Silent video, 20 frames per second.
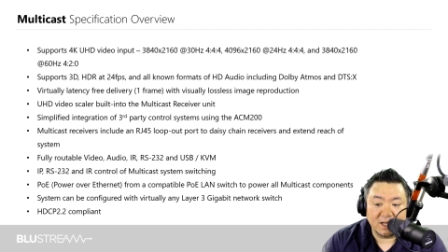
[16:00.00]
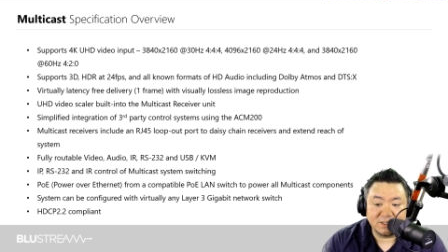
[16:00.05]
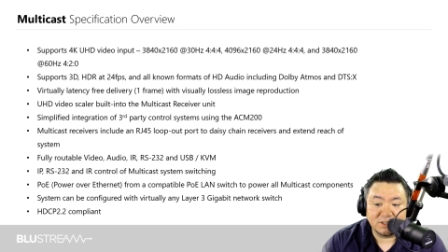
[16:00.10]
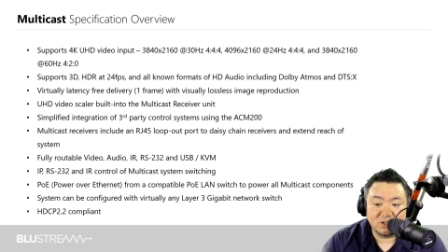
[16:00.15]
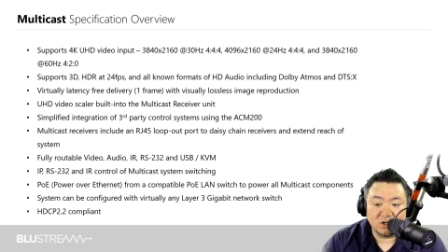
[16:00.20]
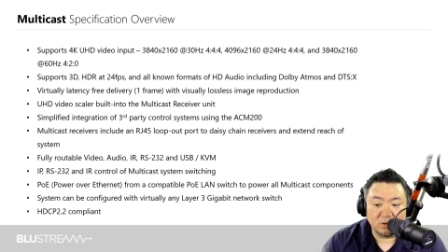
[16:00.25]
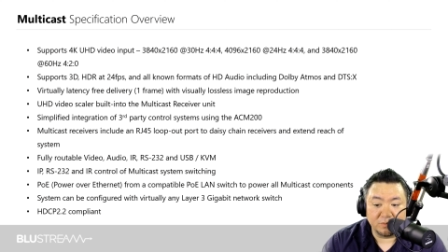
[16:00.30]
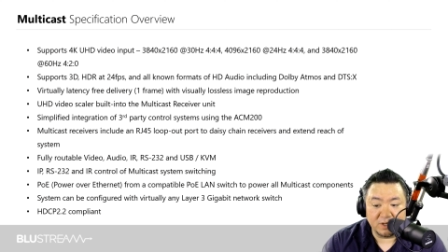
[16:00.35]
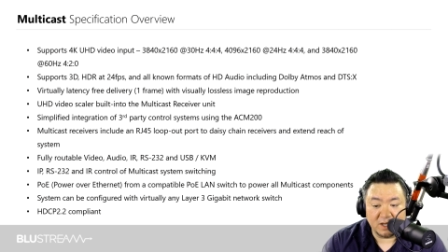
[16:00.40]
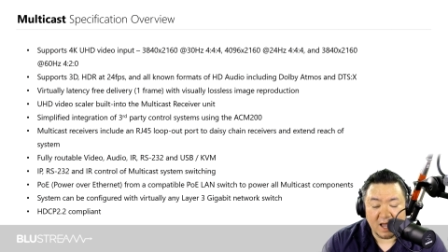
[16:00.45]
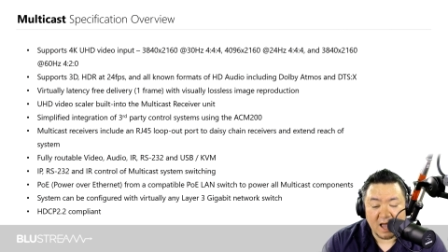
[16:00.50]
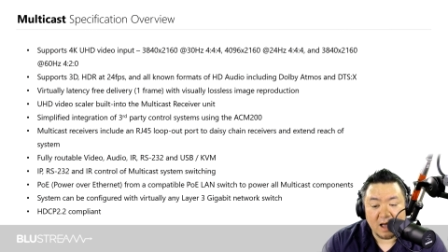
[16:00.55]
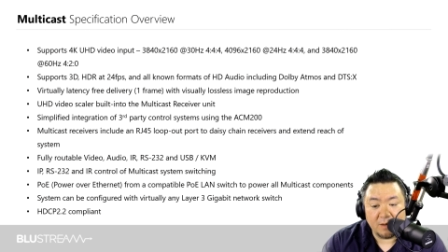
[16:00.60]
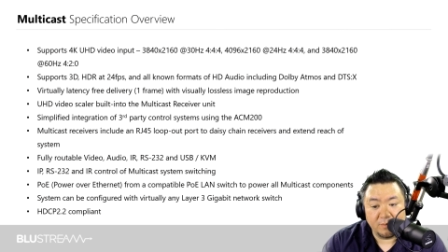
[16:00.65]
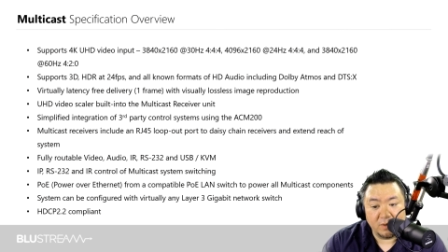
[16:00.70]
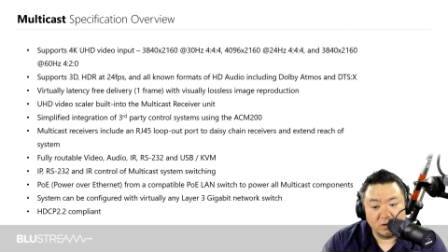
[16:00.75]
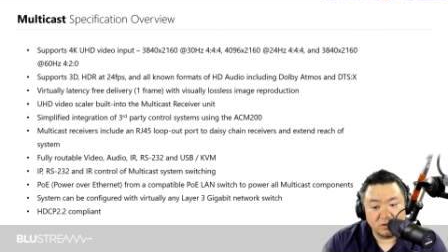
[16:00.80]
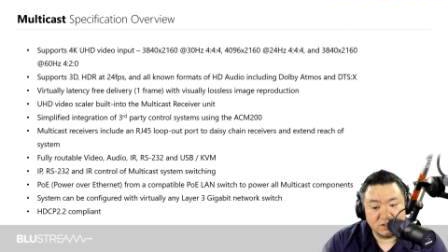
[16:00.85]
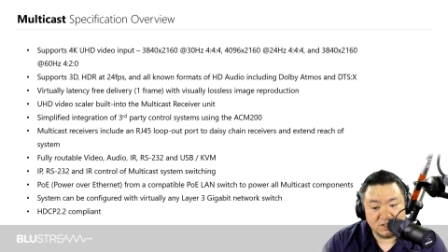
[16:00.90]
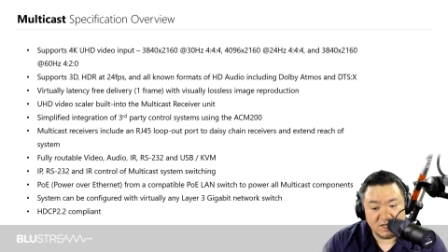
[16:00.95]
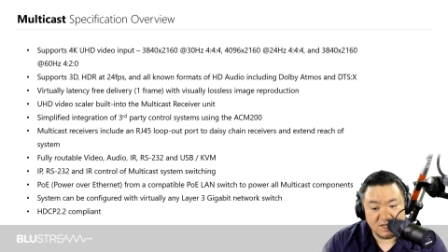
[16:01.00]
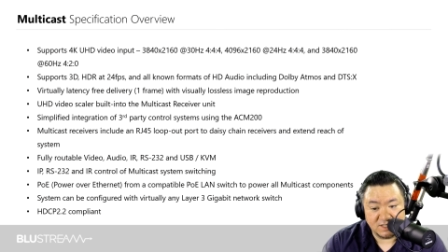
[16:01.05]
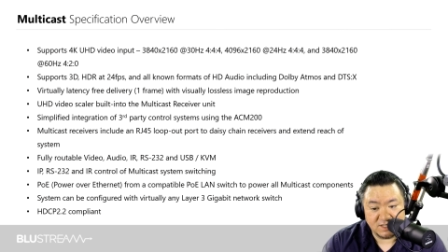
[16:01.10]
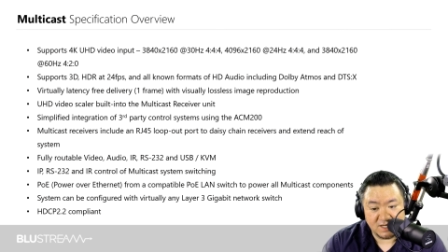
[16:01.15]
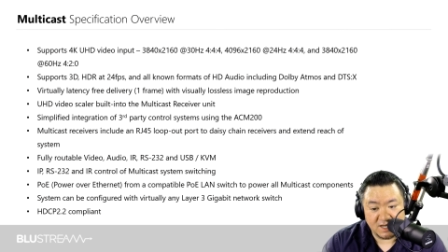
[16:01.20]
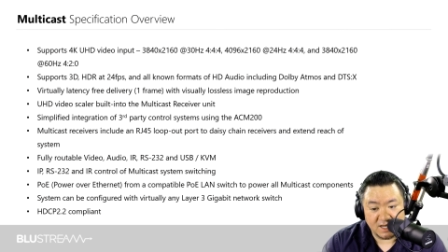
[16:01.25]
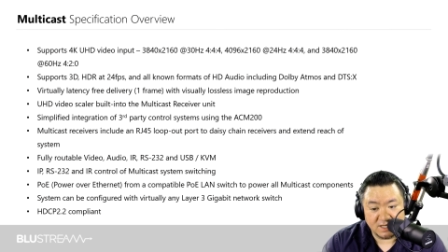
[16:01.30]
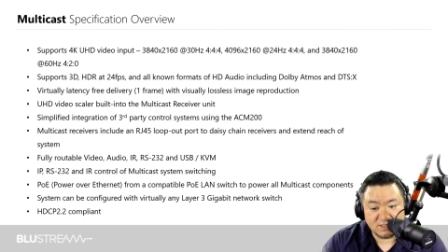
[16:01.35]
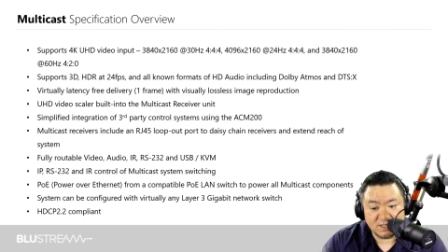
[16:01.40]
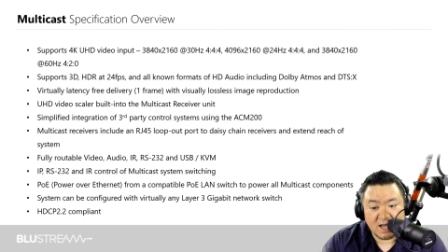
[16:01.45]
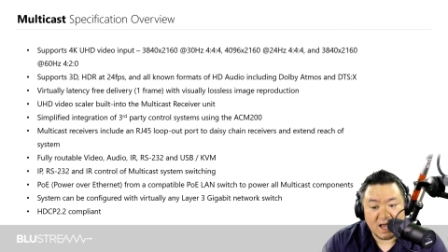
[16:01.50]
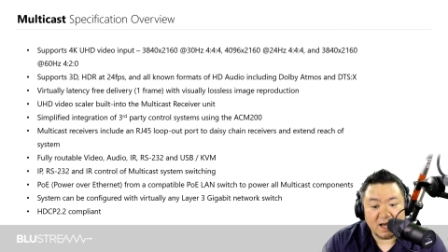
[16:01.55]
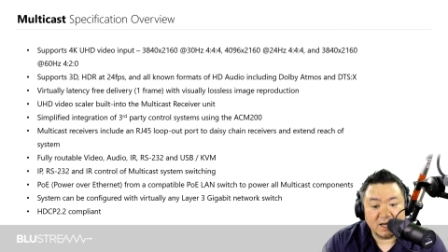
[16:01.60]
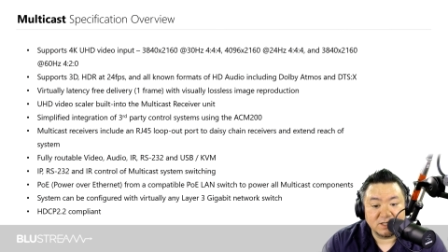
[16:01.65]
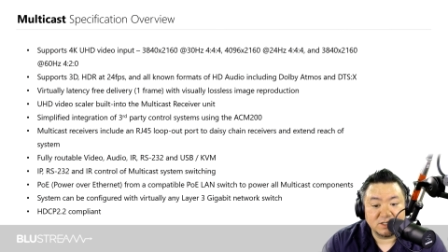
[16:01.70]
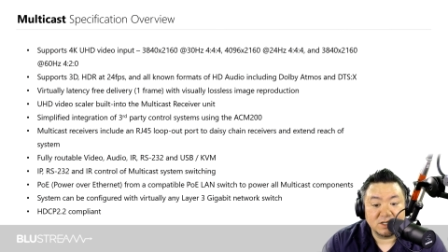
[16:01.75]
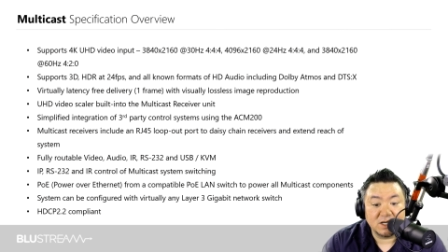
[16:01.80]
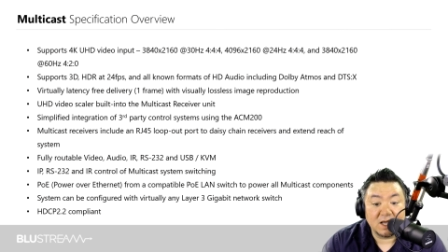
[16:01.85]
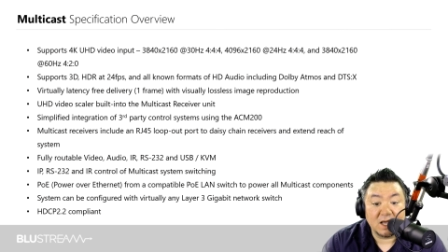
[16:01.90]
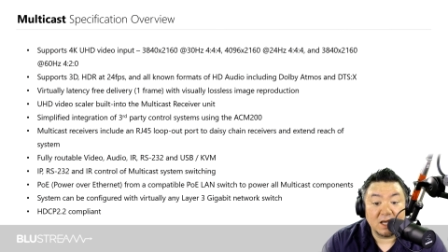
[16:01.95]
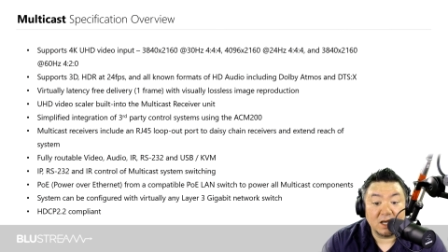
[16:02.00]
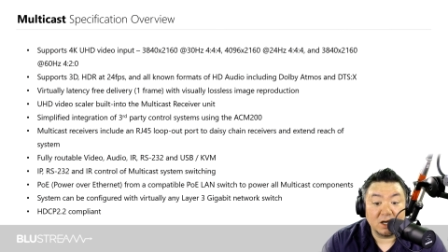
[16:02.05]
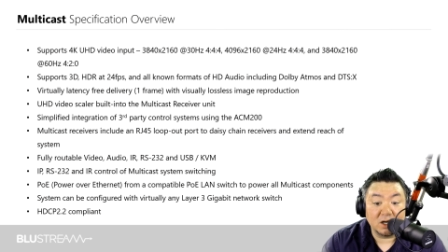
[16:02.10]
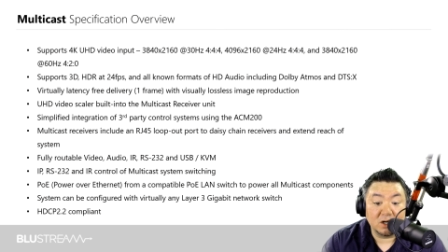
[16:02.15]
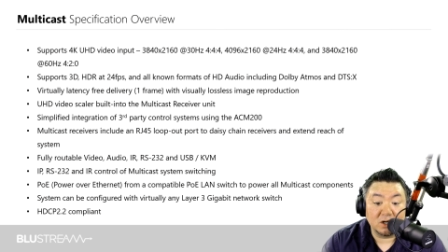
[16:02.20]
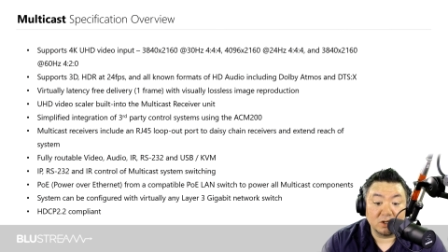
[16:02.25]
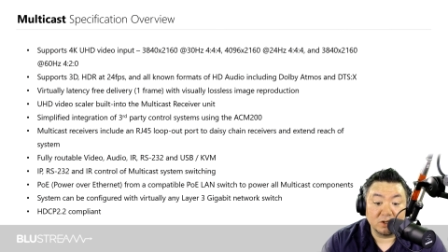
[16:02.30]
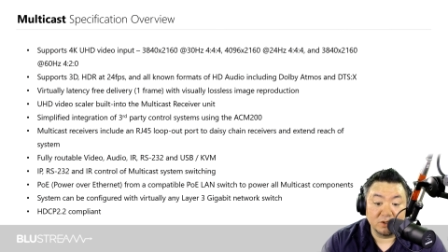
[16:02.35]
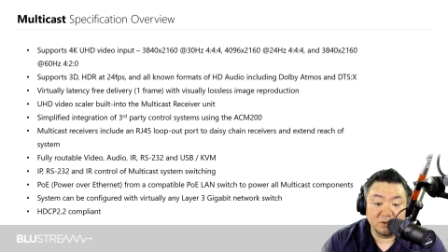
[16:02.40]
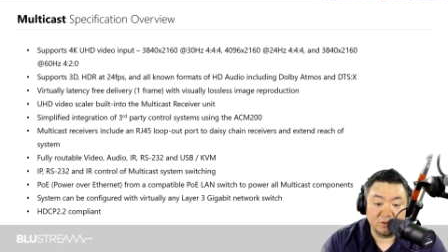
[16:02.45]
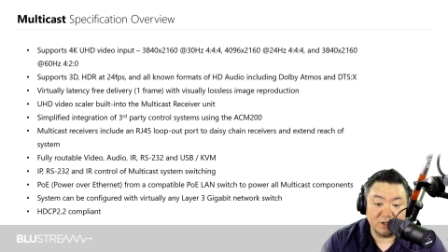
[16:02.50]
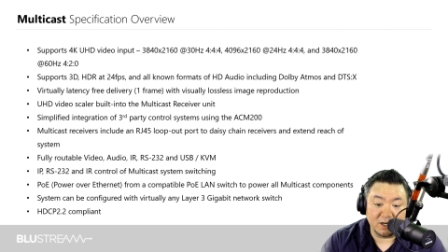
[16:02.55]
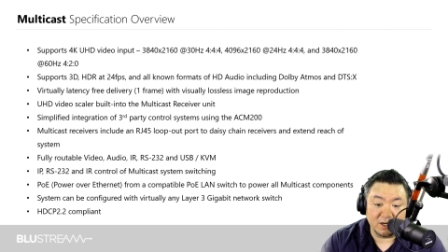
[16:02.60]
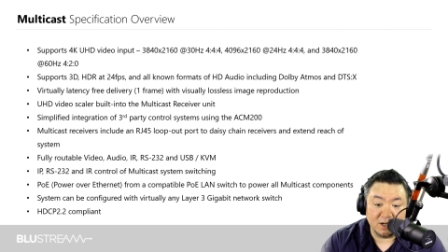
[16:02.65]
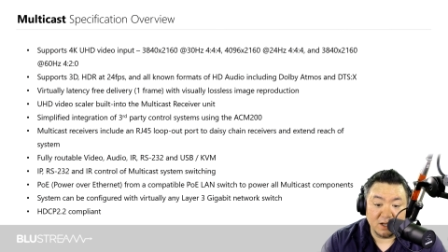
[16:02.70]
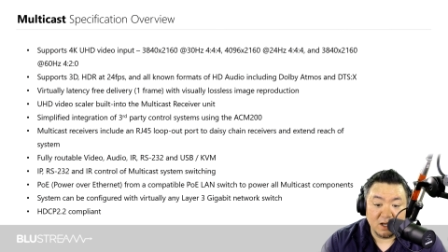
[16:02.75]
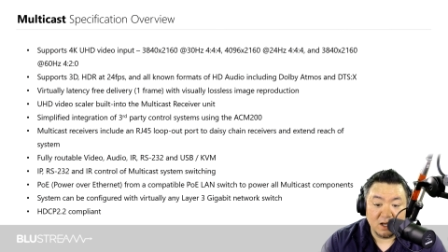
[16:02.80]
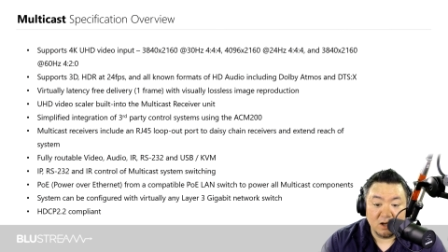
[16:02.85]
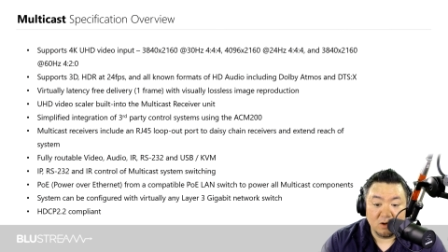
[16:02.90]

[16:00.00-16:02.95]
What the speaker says: Dolby Atmos, DTS:X included.